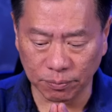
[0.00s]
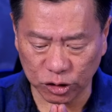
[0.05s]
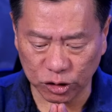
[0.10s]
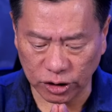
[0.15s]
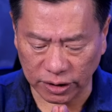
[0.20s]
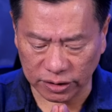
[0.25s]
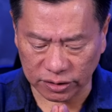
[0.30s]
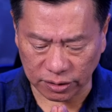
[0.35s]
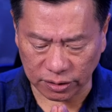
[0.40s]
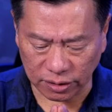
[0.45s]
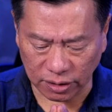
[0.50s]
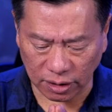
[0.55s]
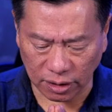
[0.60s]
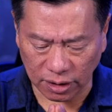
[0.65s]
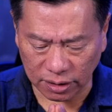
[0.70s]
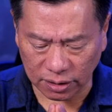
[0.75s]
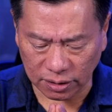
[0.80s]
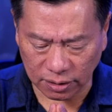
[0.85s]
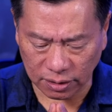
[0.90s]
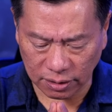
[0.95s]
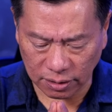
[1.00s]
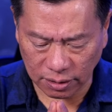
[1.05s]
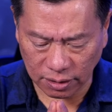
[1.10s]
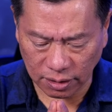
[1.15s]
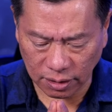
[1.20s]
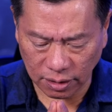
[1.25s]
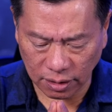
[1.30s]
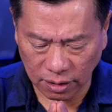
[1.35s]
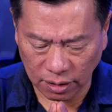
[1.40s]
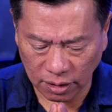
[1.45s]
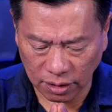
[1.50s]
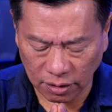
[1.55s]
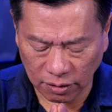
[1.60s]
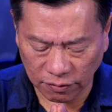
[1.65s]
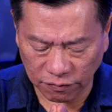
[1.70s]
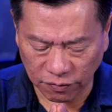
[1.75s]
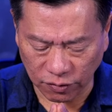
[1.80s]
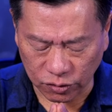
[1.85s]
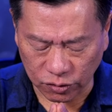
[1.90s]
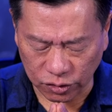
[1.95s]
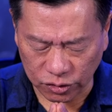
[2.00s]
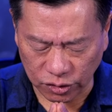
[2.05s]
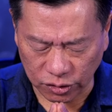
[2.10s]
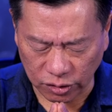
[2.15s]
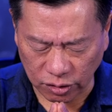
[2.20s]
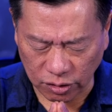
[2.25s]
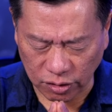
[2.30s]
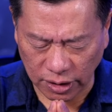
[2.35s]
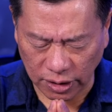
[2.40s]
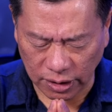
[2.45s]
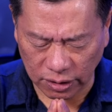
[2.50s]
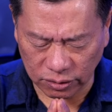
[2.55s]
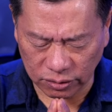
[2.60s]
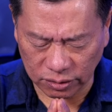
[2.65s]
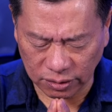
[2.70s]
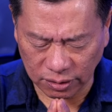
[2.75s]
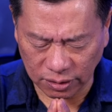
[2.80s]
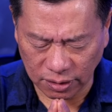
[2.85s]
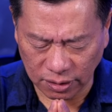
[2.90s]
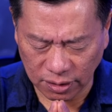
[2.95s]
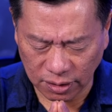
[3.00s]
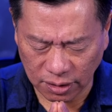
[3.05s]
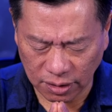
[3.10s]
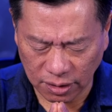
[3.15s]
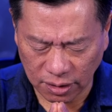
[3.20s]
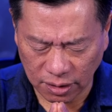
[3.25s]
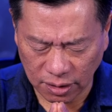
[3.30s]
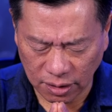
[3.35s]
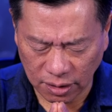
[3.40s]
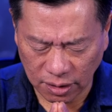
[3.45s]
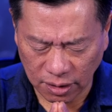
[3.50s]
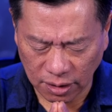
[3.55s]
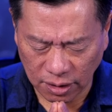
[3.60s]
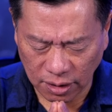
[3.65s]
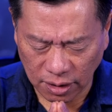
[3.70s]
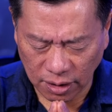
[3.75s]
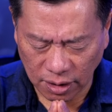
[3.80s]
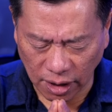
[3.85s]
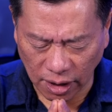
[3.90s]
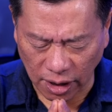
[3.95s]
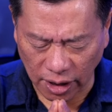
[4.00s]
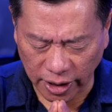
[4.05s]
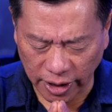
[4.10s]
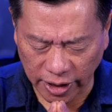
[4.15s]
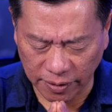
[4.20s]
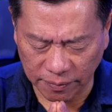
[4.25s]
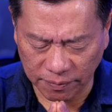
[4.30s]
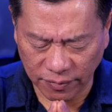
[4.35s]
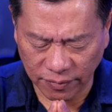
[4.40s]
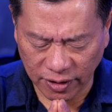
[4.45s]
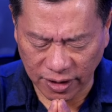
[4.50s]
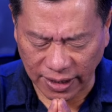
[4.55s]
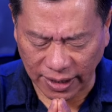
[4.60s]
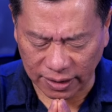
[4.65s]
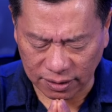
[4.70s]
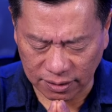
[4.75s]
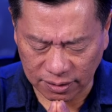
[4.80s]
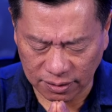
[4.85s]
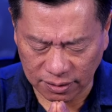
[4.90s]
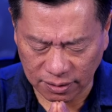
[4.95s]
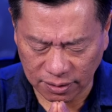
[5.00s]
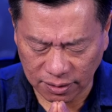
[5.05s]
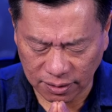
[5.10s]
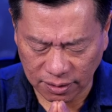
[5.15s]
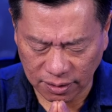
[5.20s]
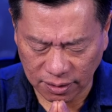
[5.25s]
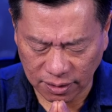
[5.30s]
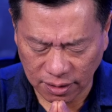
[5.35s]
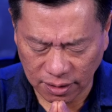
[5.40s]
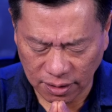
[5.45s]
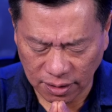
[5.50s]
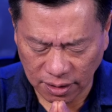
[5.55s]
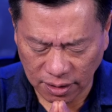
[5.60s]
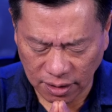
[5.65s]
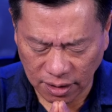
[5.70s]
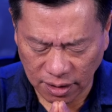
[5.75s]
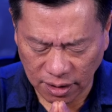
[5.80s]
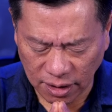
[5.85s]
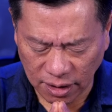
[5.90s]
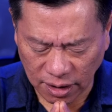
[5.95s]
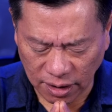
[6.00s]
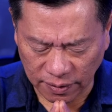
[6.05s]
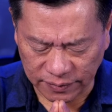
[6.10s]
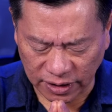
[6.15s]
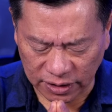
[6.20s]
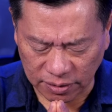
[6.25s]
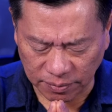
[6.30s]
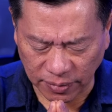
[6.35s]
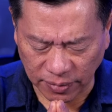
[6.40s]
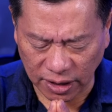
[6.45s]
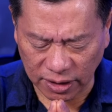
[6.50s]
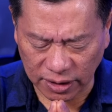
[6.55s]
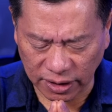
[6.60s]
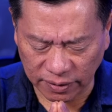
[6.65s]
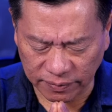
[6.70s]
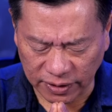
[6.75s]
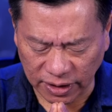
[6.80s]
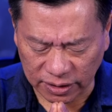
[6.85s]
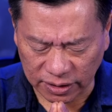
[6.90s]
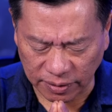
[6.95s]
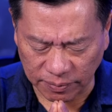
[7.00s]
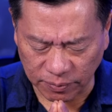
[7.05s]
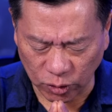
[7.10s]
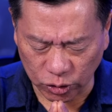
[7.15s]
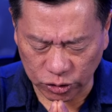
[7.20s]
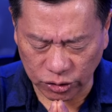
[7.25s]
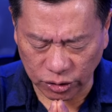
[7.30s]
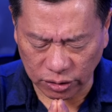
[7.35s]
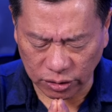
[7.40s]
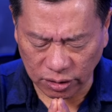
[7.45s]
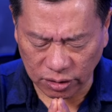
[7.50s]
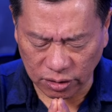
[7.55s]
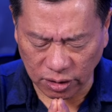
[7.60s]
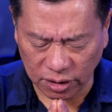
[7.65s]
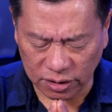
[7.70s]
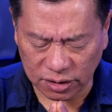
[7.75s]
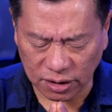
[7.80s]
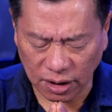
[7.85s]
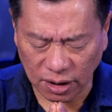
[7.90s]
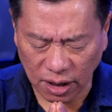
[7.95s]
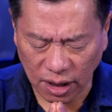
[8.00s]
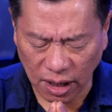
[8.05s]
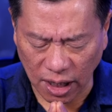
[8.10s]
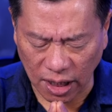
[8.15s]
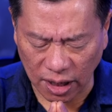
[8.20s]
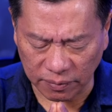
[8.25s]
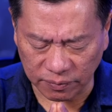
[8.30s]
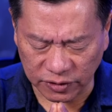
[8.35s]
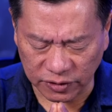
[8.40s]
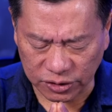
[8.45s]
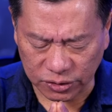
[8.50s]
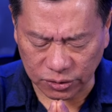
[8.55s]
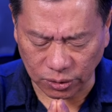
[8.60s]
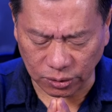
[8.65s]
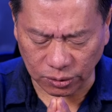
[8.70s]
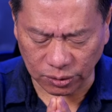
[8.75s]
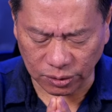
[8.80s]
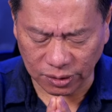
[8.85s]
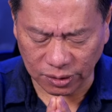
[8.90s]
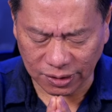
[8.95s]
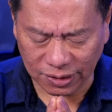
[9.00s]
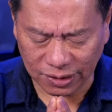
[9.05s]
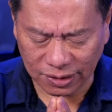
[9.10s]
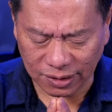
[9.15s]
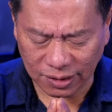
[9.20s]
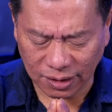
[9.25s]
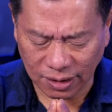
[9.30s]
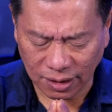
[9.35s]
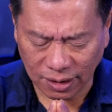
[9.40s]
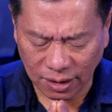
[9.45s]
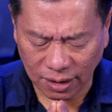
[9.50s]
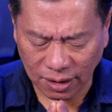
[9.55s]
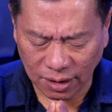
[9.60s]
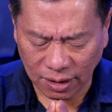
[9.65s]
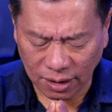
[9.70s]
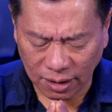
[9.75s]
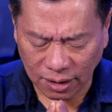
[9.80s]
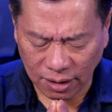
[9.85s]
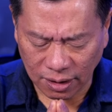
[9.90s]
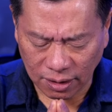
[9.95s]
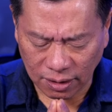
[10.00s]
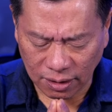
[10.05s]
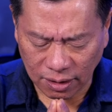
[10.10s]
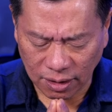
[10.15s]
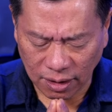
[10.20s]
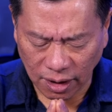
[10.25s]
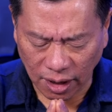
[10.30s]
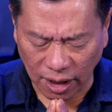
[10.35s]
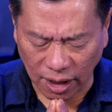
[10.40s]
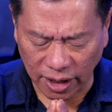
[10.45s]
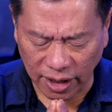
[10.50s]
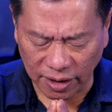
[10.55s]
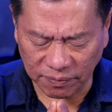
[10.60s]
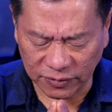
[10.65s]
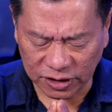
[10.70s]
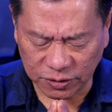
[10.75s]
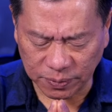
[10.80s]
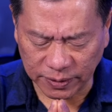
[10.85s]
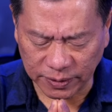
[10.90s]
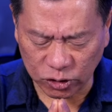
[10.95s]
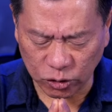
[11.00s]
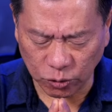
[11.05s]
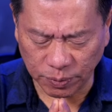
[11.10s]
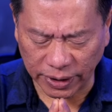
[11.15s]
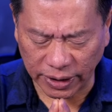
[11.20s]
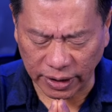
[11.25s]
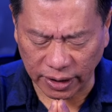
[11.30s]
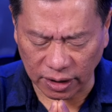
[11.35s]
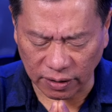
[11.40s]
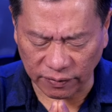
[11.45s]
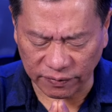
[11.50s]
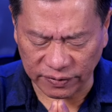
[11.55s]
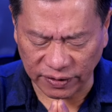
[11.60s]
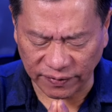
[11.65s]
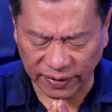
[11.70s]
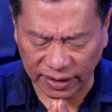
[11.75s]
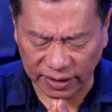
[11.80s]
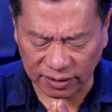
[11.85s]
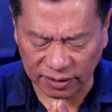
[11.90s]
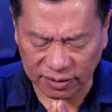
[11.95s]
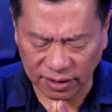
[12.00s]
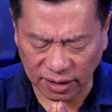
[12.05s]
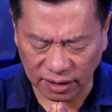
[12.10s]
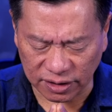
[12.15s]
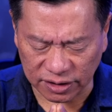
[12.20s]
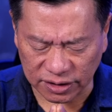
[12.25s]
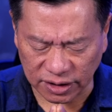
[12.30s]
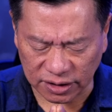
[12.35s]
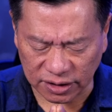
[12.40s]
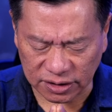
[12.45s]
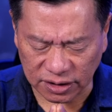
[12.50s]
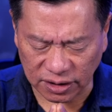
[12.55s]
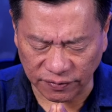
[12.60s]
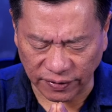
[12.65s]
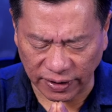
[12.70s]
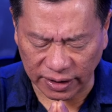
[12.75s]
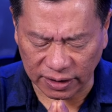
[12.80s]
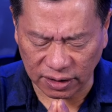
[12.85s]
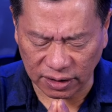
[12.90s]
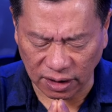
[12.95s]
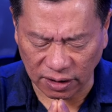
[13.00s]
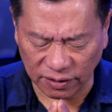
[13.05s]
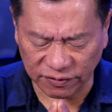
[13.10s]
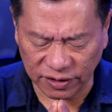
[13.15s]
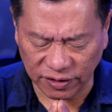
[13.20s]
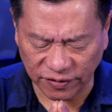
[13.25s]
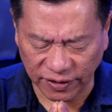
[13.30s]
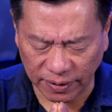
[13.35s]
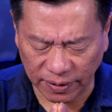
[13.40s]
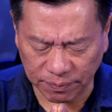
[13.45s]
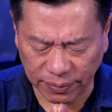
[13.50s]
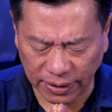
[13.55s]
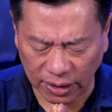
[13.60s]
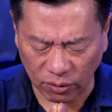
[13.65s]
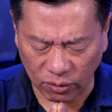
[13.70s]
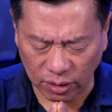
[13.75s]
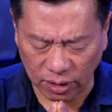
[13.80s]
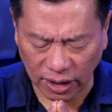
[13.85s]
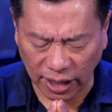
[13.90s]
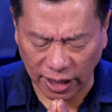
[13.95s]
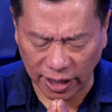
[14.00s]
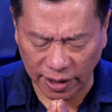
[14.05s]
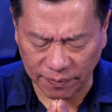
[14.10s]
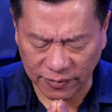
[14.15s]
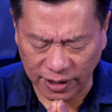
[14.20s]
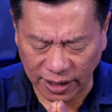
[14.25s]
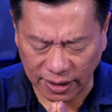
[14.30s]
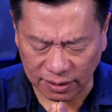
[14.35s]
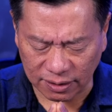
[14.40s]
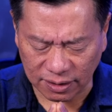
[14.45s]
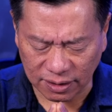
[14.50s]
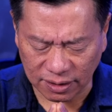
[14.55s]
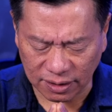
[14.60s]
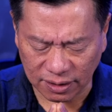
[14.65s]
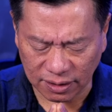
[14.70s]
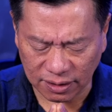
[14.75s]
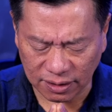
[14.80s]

Put your hands on your heart. Focus on your crown. I am that. I'm not the body. I'm not the emotion or the thoughts. I am the soul. I am a spiritual being of divine intelligence, divine love, divine power. I am that.